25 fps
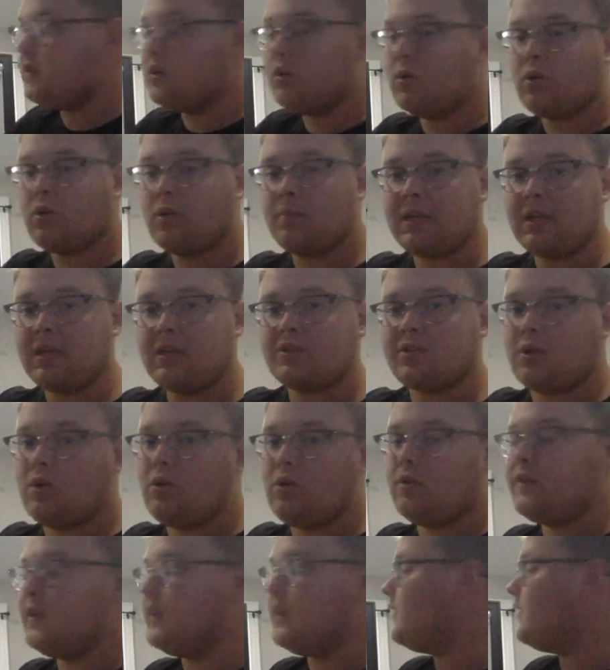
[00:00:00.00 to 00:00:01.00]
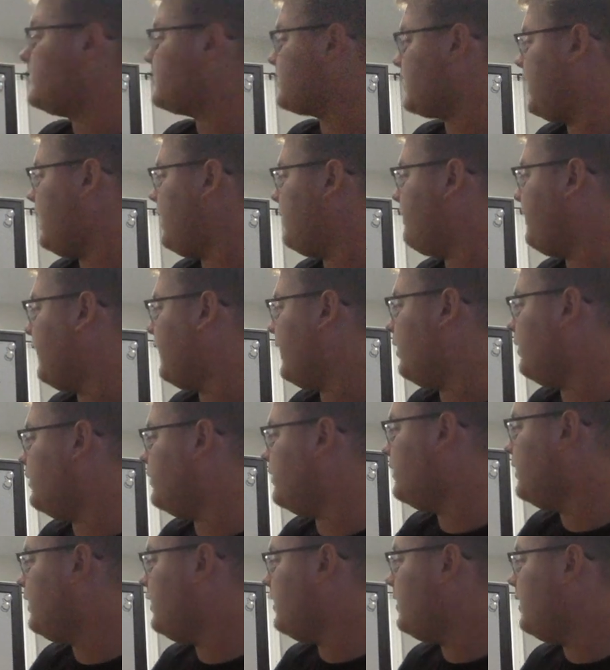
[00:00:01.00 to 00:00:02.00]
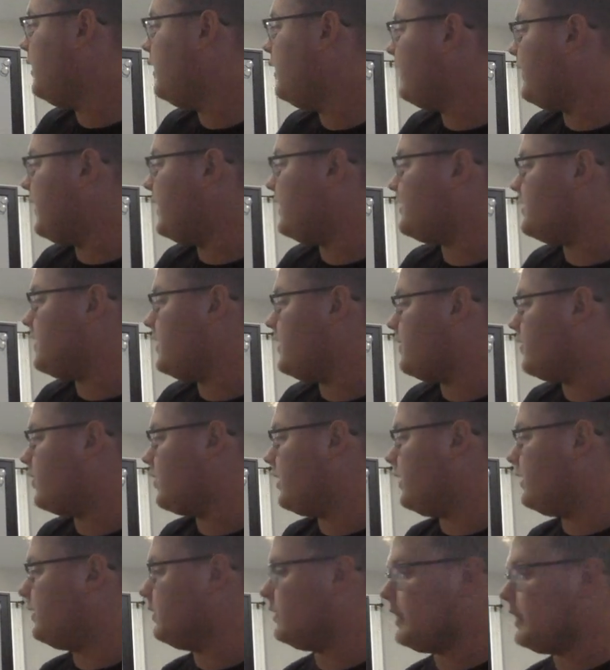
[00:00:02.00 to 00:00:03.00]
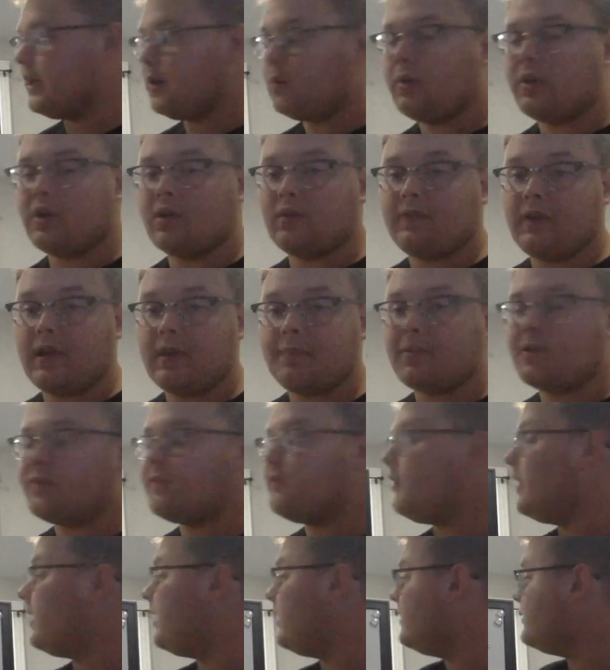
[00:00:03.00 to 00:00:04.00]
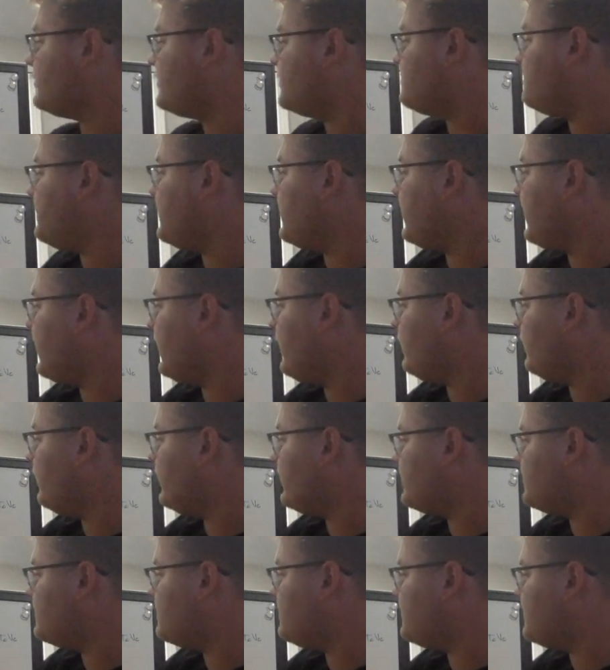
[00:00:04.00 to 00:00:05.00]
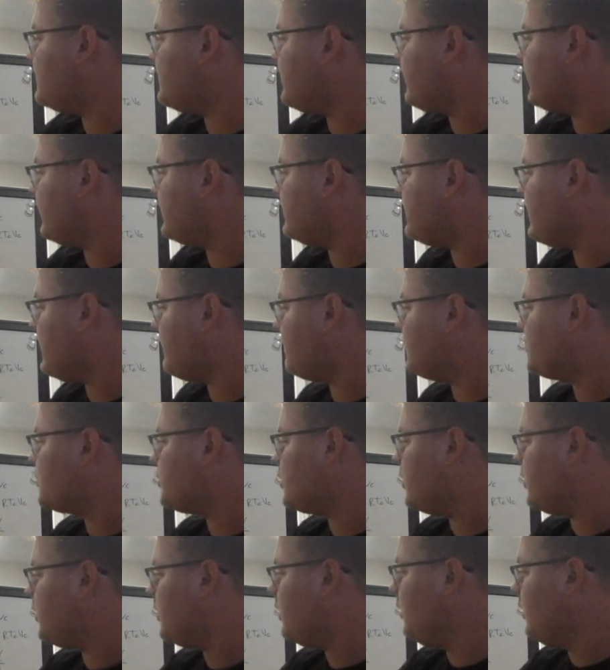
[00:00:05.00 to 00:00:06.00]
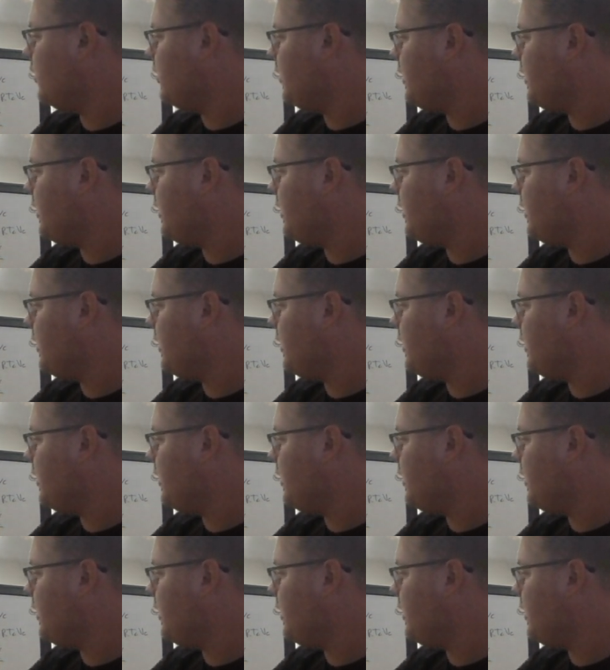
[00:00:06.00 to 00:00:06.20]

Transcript: you are being told that this compound that's either in liquid or vapor phase is being held at a specific temperature